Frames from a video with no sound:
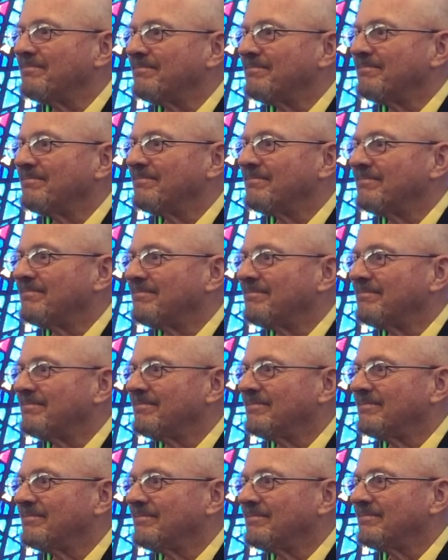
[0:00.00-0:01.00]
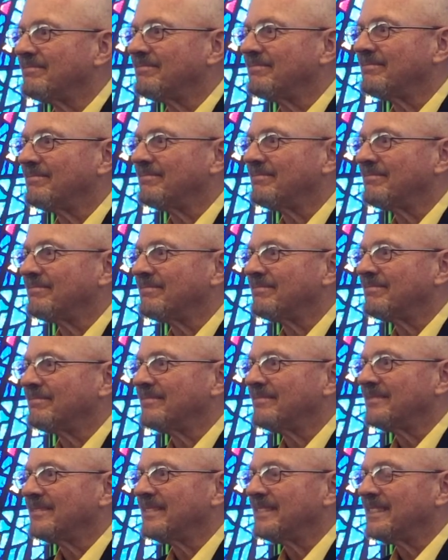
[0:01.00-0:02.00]

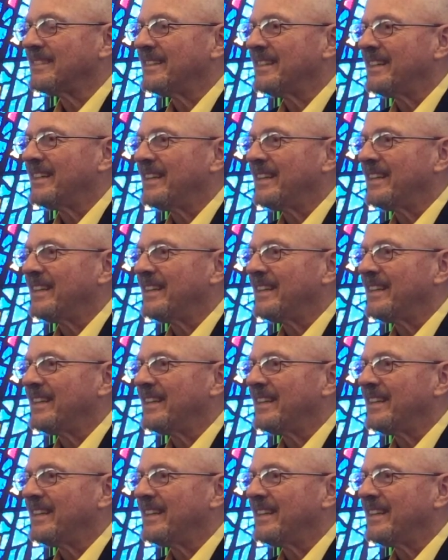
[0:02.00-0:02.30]
(no one is talking)